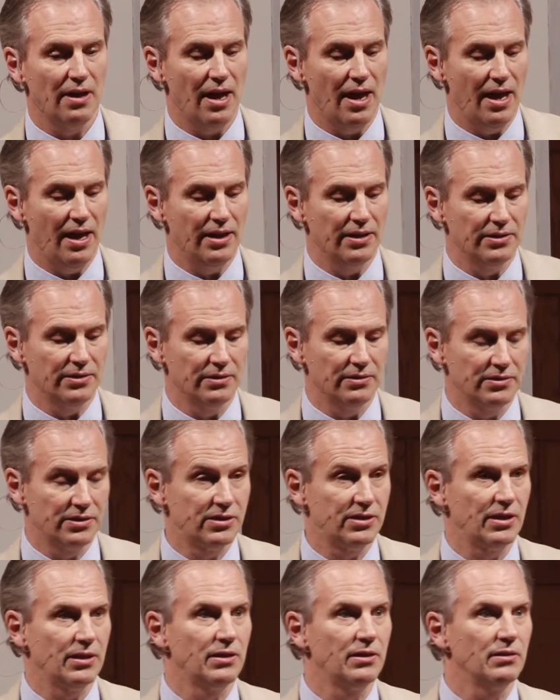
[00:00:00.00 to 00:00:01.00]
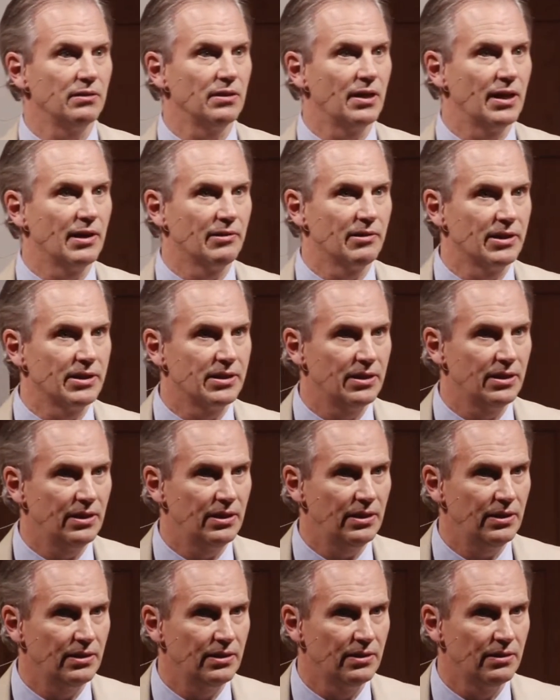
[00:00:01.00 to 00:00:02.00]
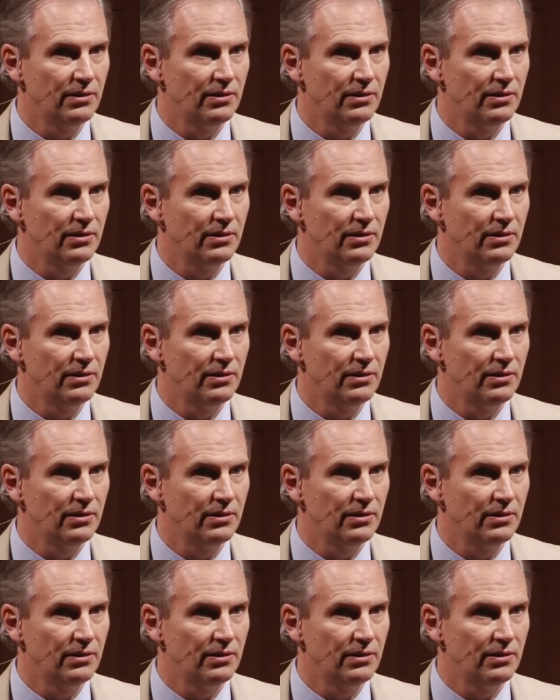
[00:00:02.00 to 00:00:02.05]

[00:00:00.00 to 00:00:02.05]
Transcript: a singularity,